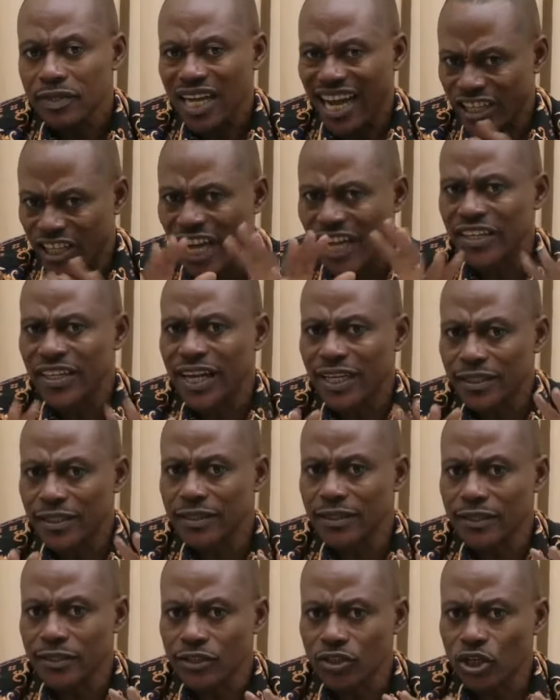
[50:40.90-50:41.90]
Are you
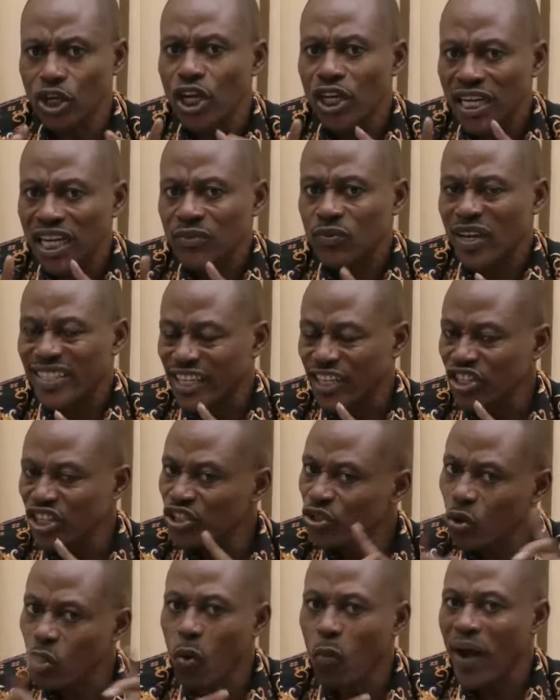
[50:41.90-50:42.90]
getting this? So that's why I say you
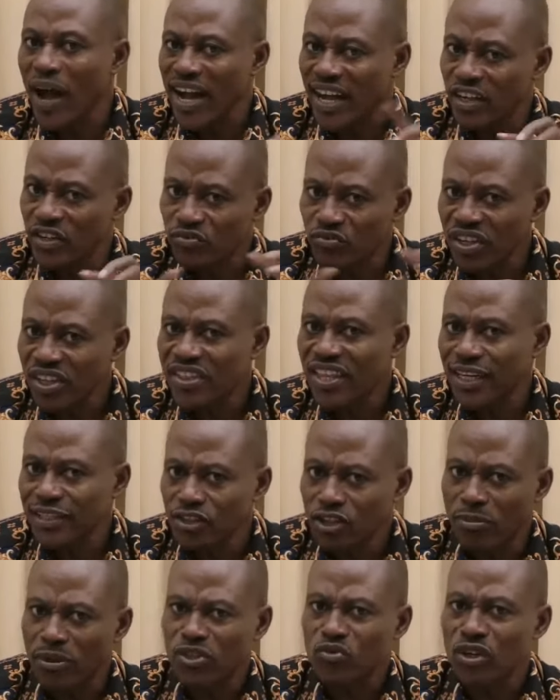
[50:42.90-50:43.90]
need to go back and read
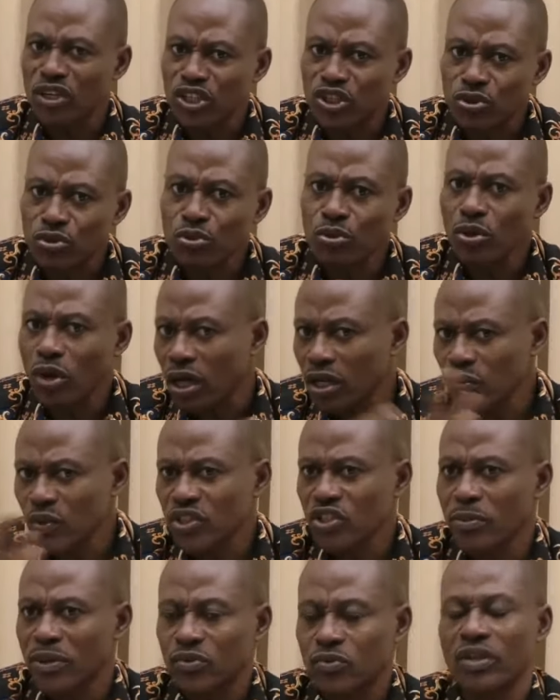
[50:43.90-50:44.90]
that Numbers 22 all the
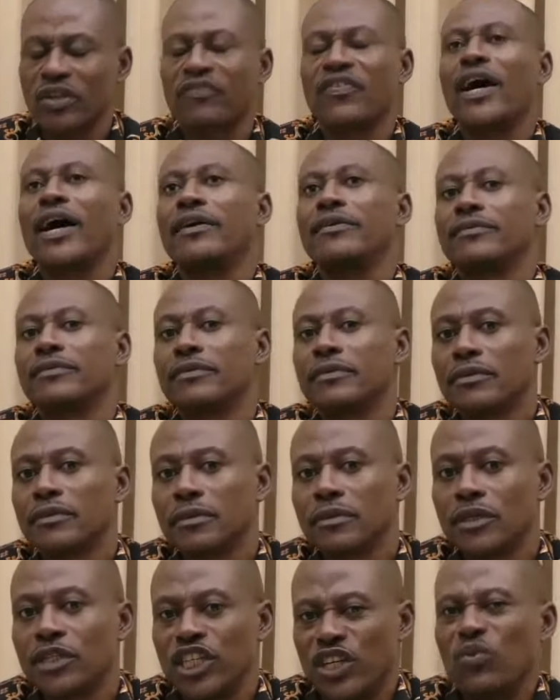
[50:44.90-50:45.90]
way to Numbers 25.
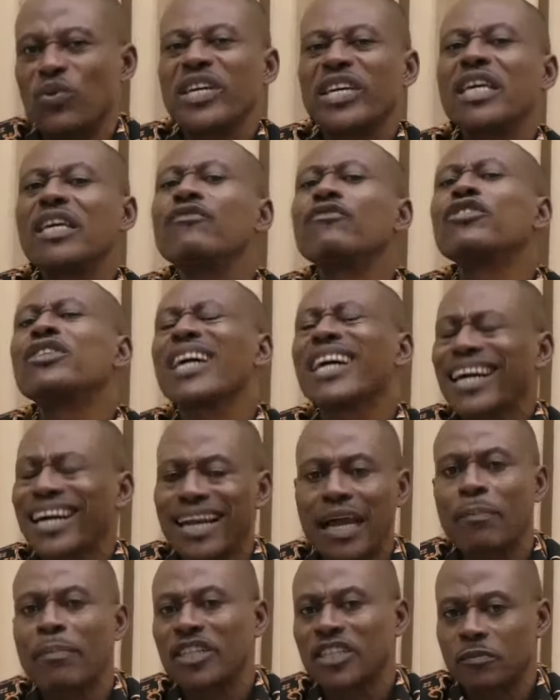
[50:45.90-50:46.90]
It will give you the
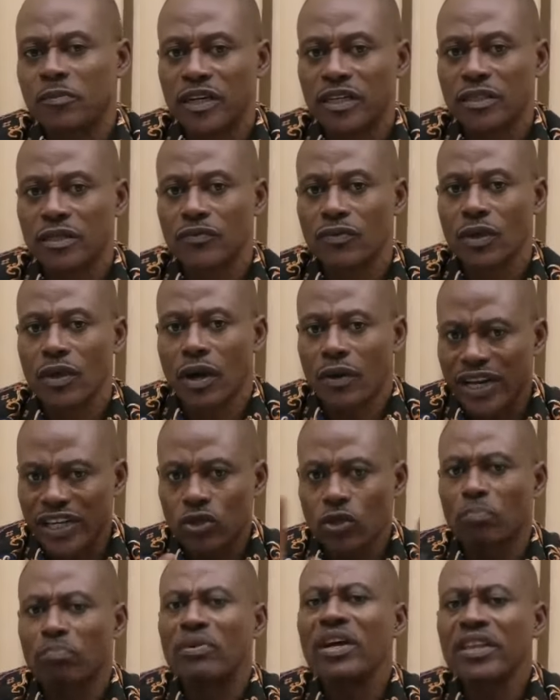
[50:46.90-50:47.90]
clear perspective. All right,
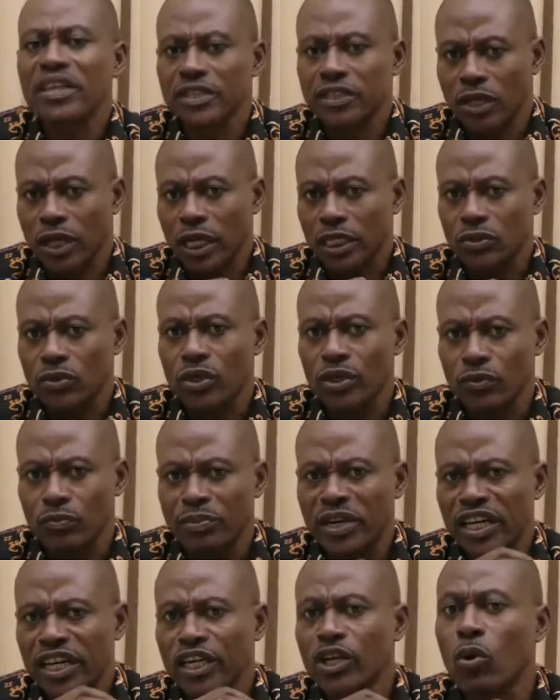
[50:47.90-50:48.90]
so bring this to
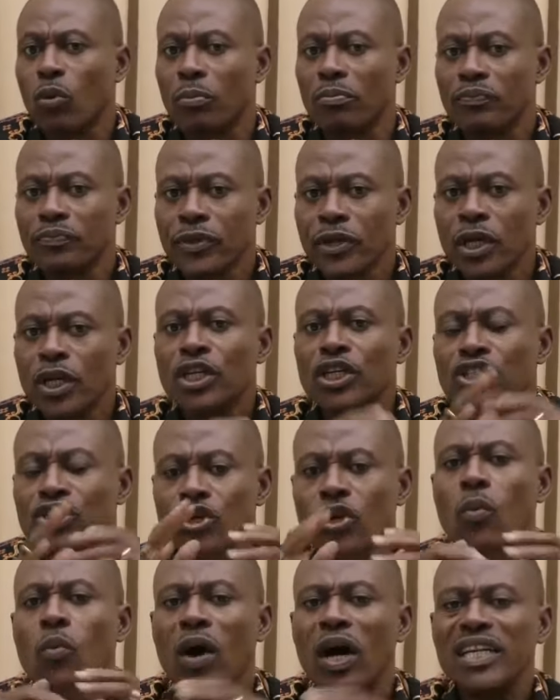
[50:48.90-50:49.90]
bring it home.
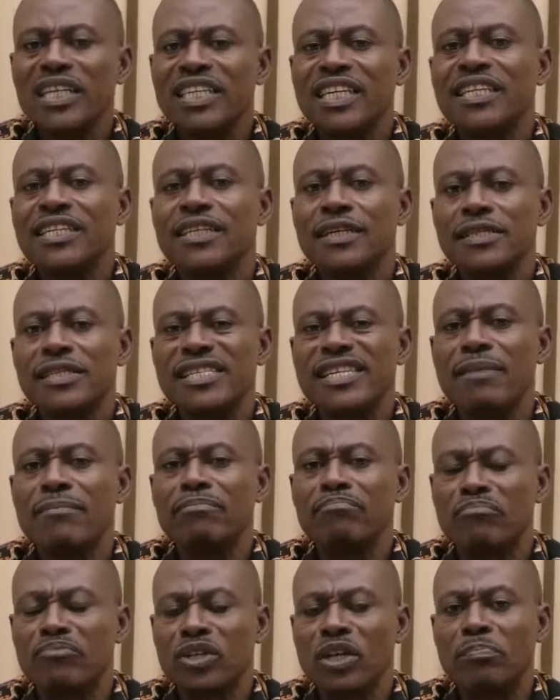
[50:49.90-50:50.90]
So what did
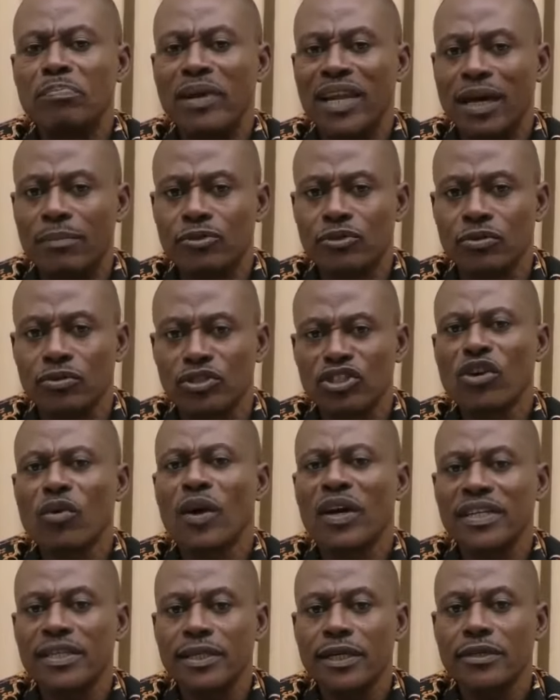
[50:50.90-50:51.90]
Balaam do? You know
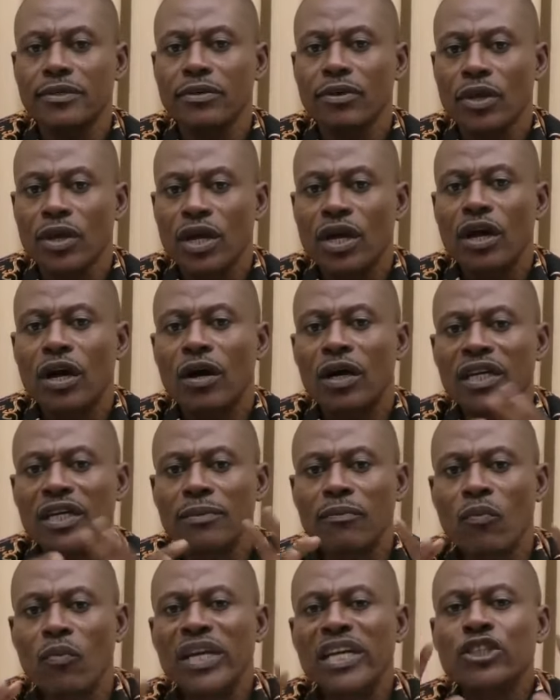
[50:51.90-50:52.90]
what he did?
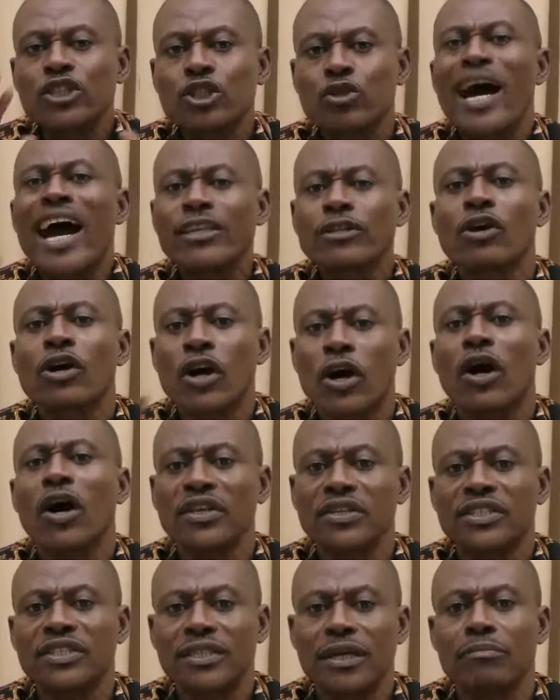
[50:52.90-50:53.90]
He tried to
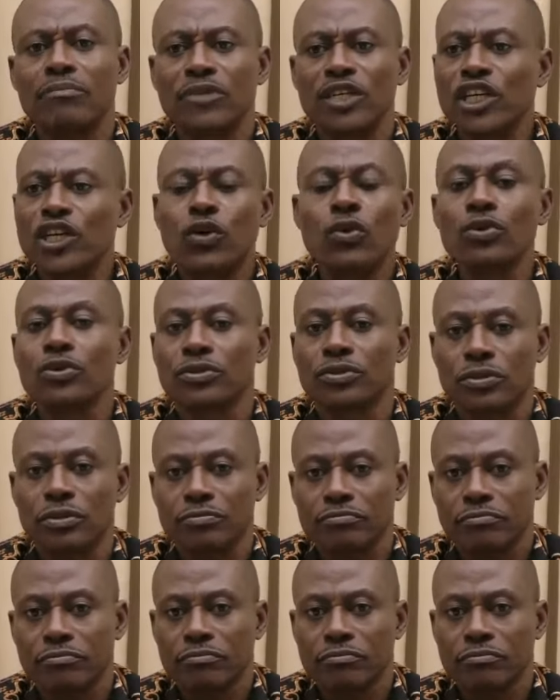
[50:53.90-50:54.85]
curse them. He couldn't.